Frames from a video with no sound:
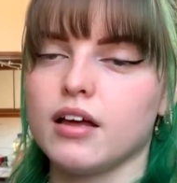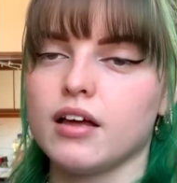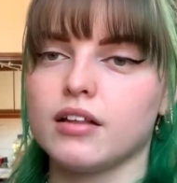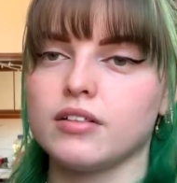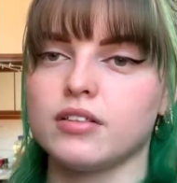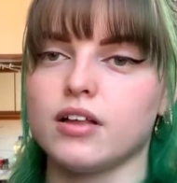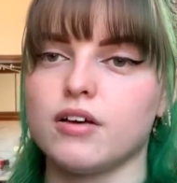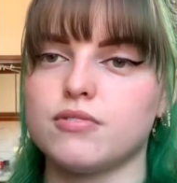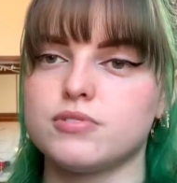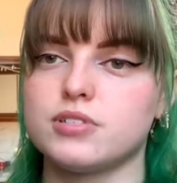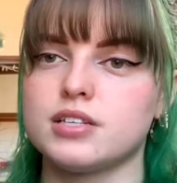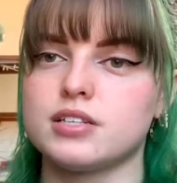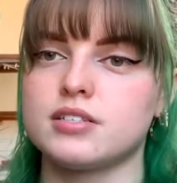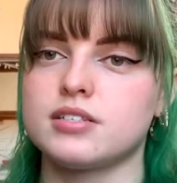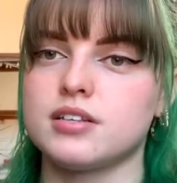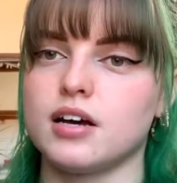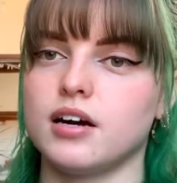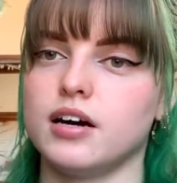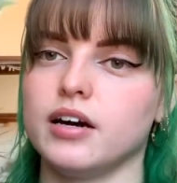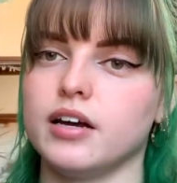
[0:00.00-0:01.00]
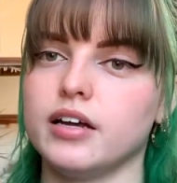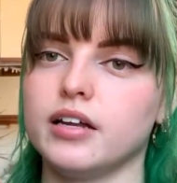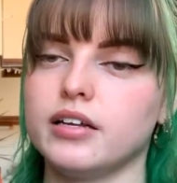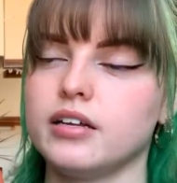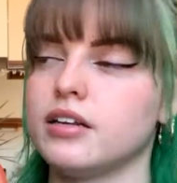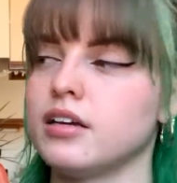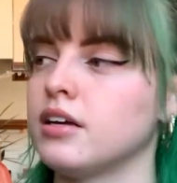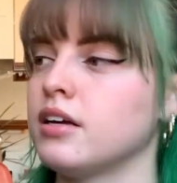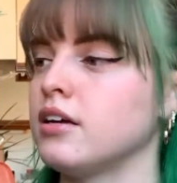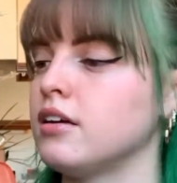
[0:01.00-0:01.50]
loves the
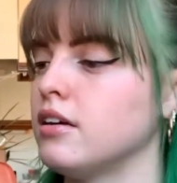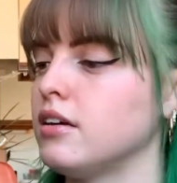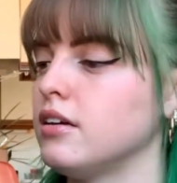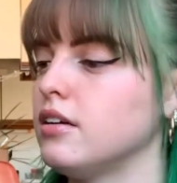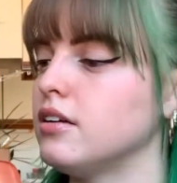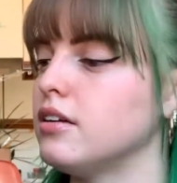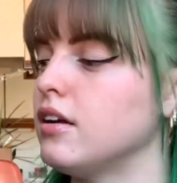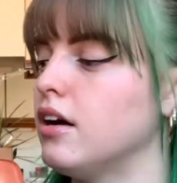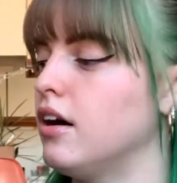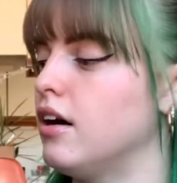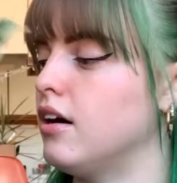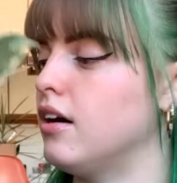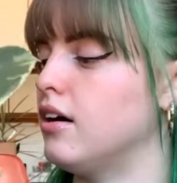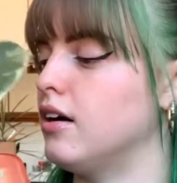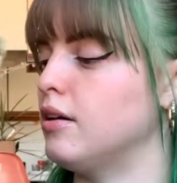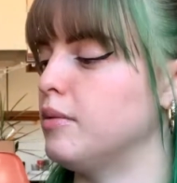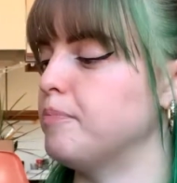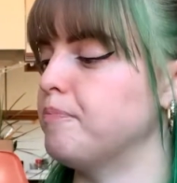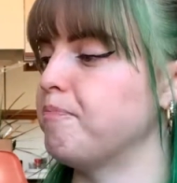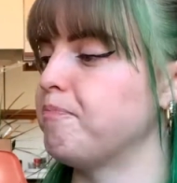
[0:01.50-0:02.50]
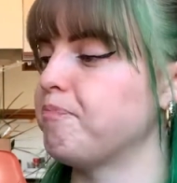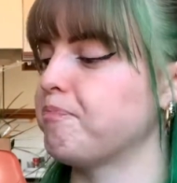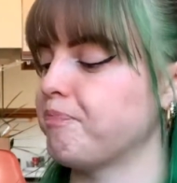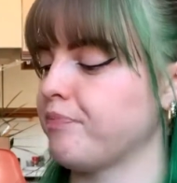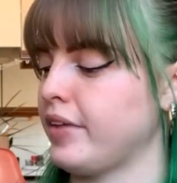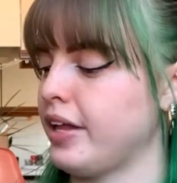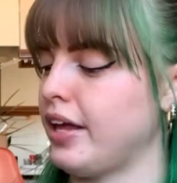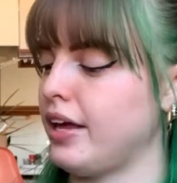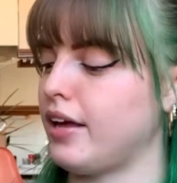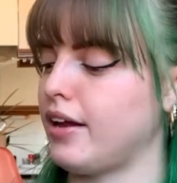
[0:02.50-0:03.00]
sun,
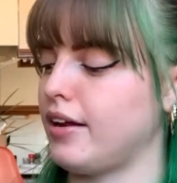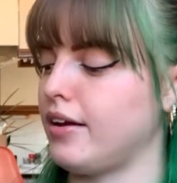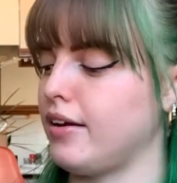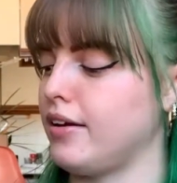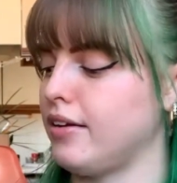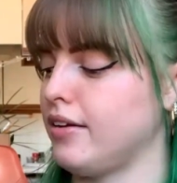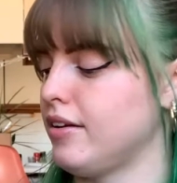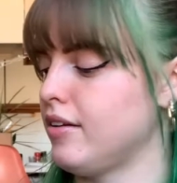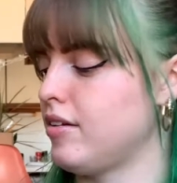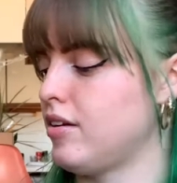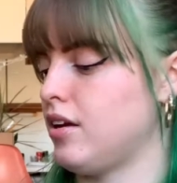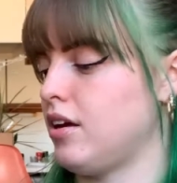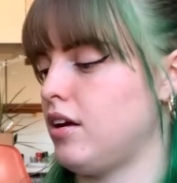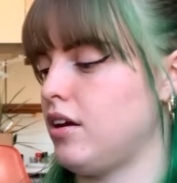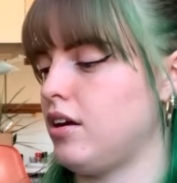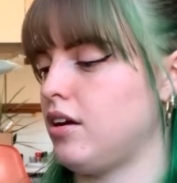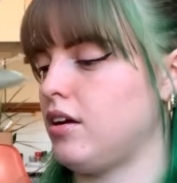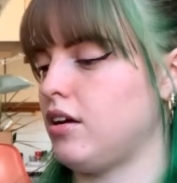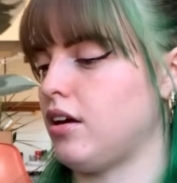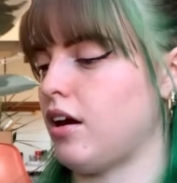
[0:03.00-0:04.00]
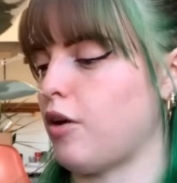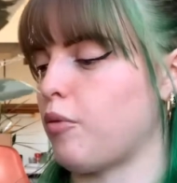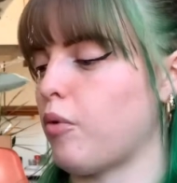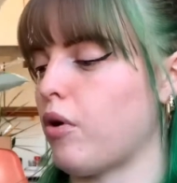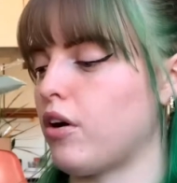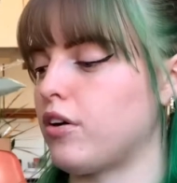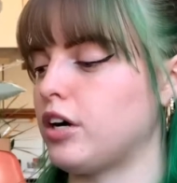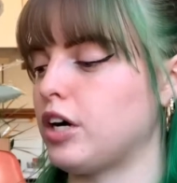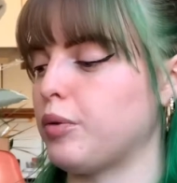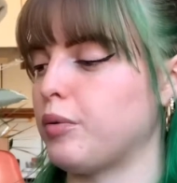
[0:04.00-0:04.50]
and I
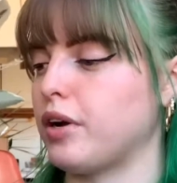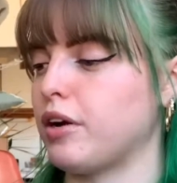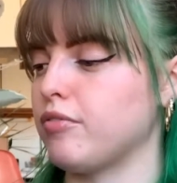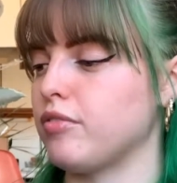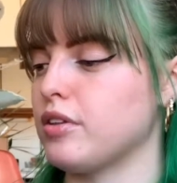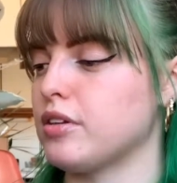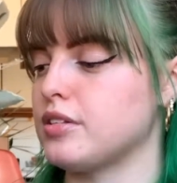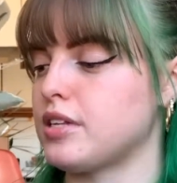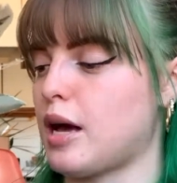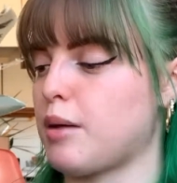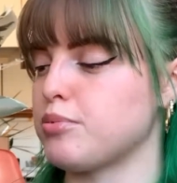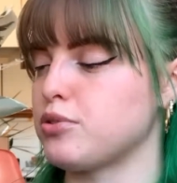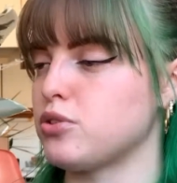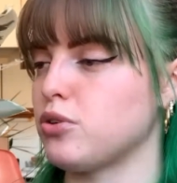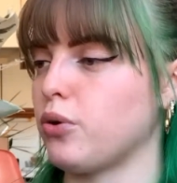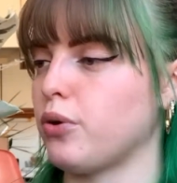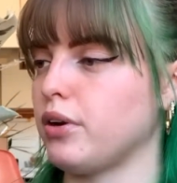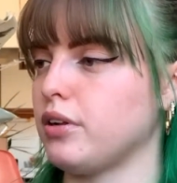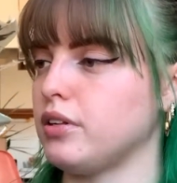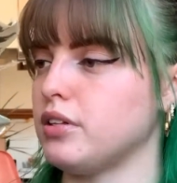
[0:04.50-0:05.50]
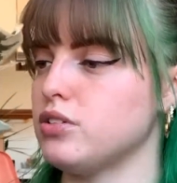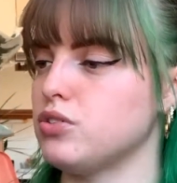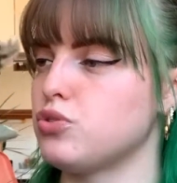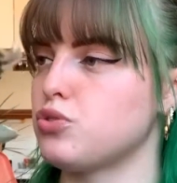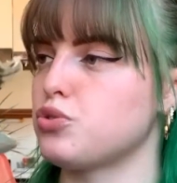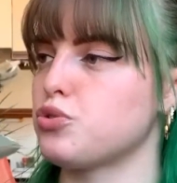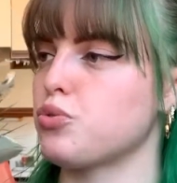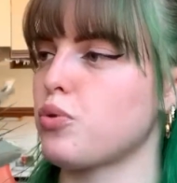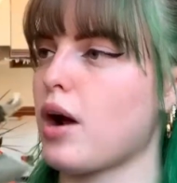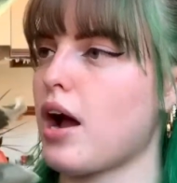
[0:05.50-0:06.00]
water it whenever the topsoil is
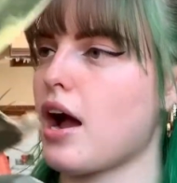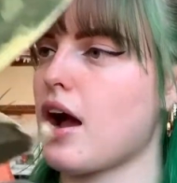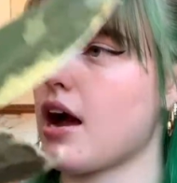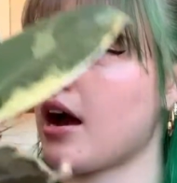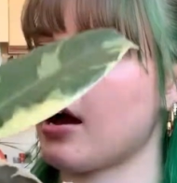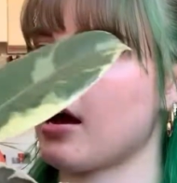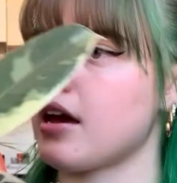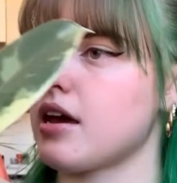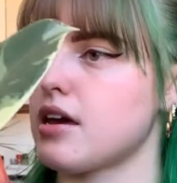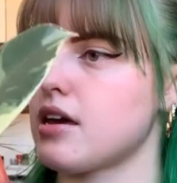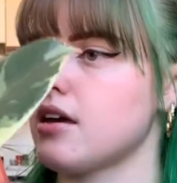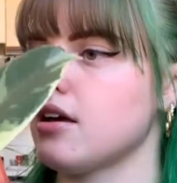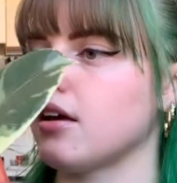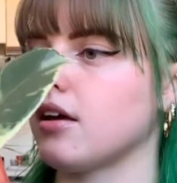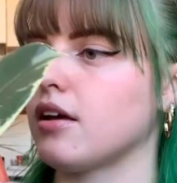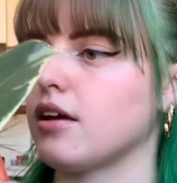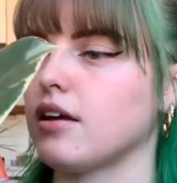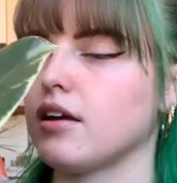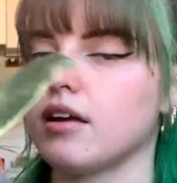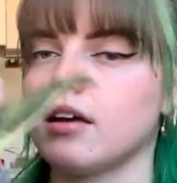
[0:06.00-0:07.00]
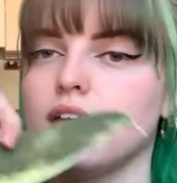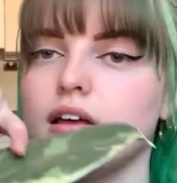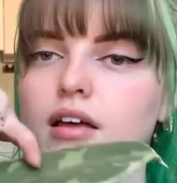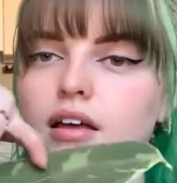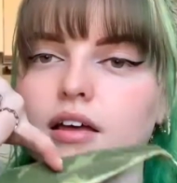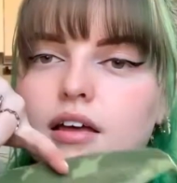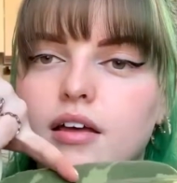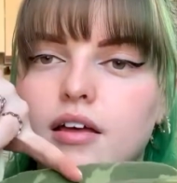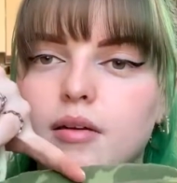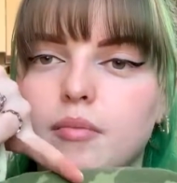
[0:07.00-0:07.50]
dry.
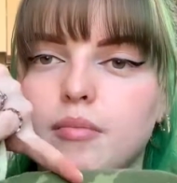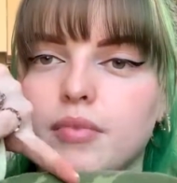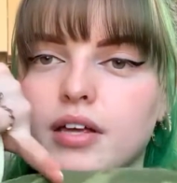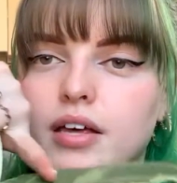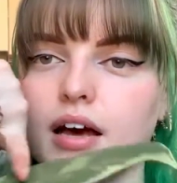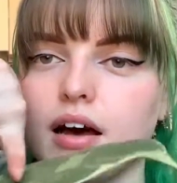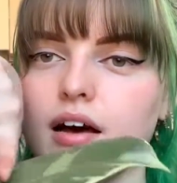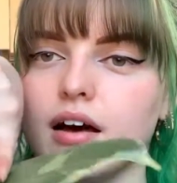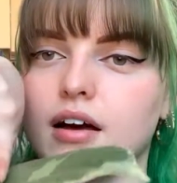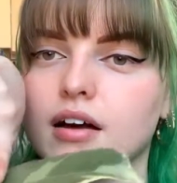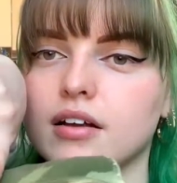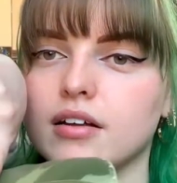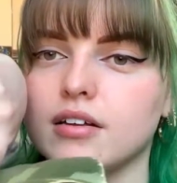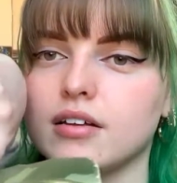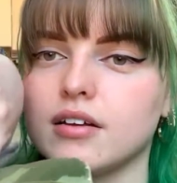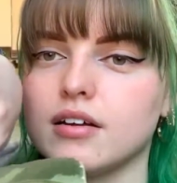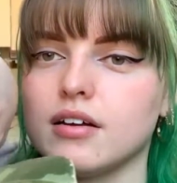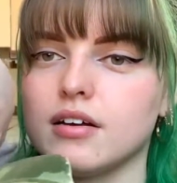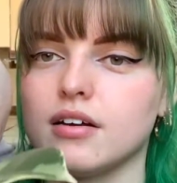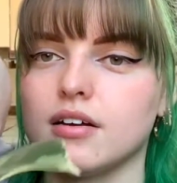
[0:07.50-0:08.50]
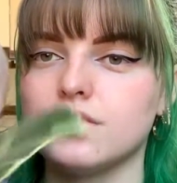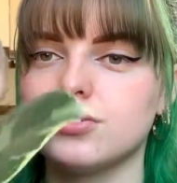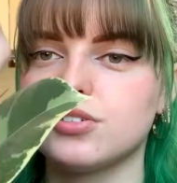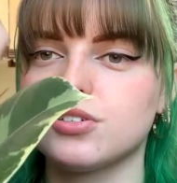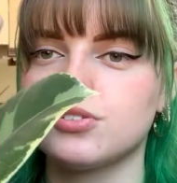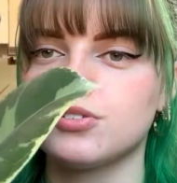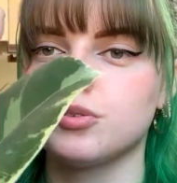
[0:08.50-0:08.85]
But yeah, it's just